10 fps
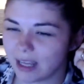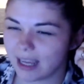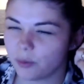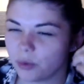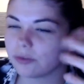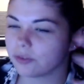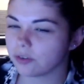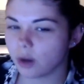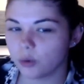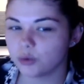it will
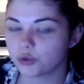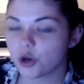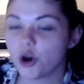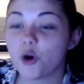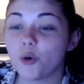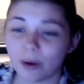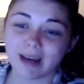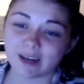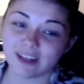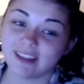flow way
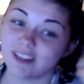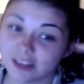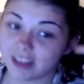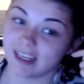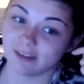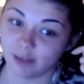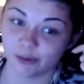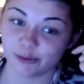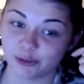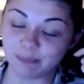better than you think it flows.